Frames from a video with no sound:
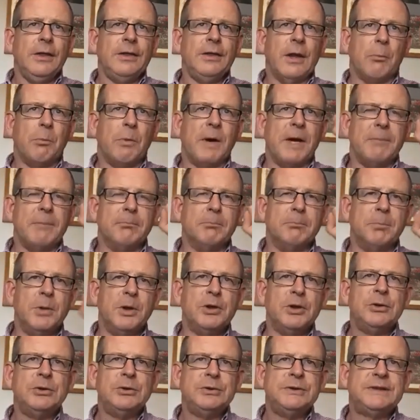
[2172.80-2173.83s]
that when
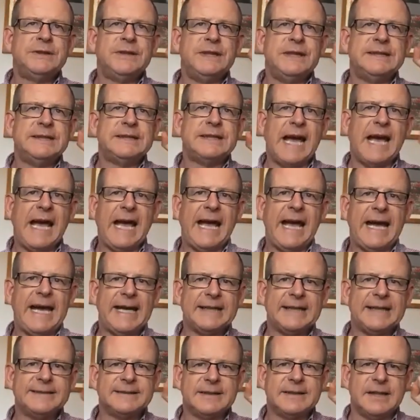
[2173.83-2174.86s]
Moses
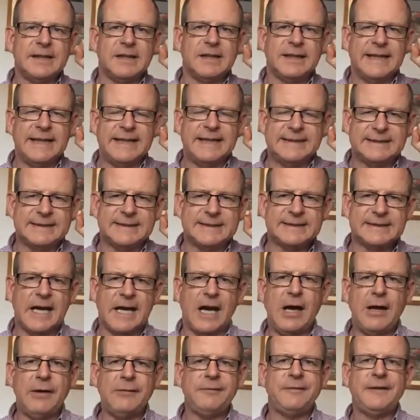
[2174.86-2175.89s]
had his
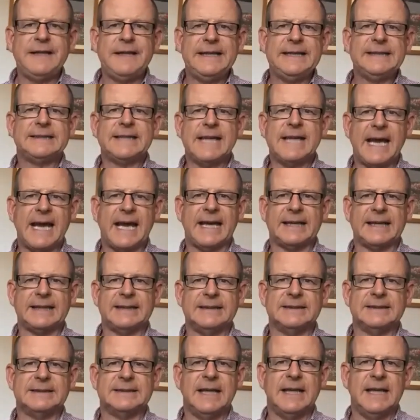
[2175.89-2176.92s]
staff in his
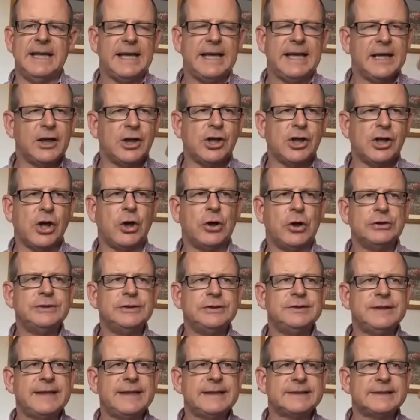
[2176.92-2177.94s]
hand, in
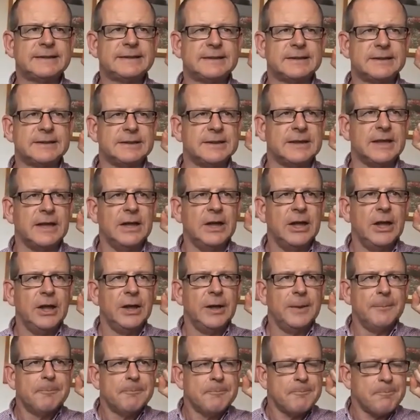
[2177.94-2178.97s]
context to
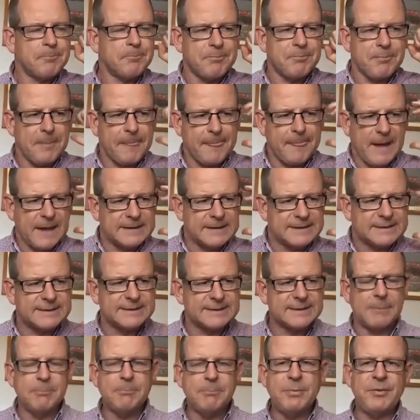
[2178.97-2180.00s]

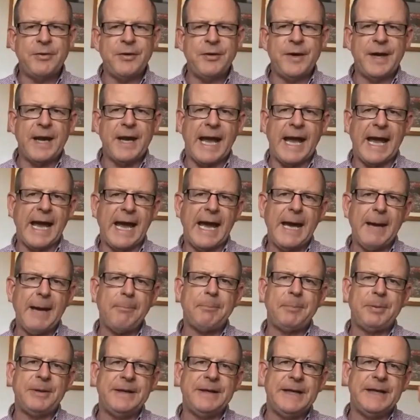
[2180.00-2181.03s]
something
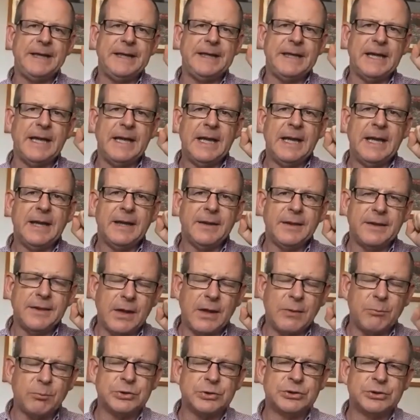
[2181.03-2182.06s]
happening
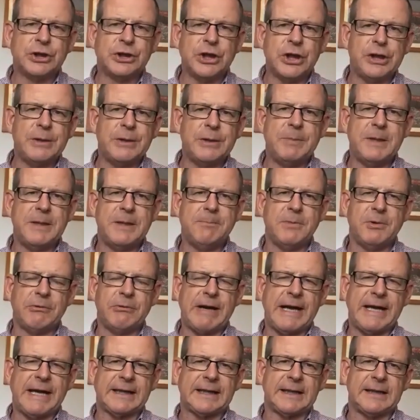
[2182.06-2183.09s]
that was going to be
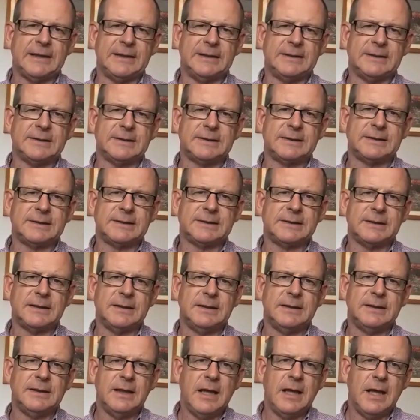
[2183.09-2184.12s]
miraculous,
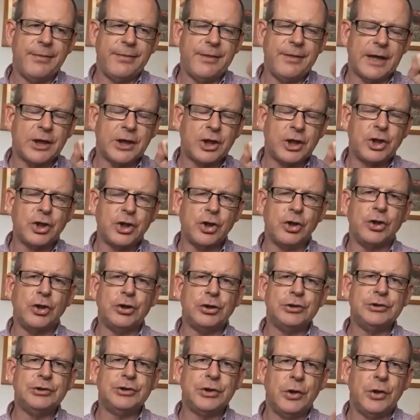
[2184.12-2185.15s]
that
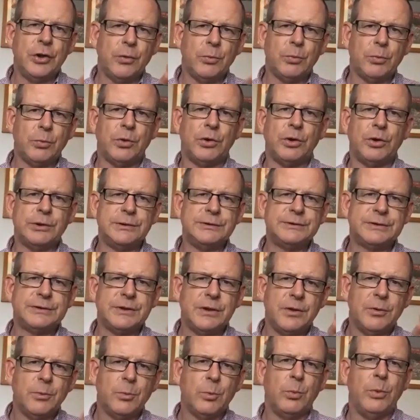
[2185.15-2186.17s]
God
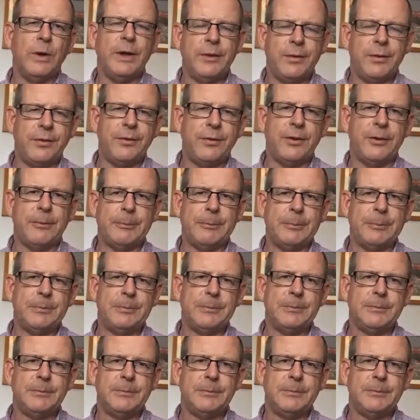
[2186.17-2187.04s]
was with them.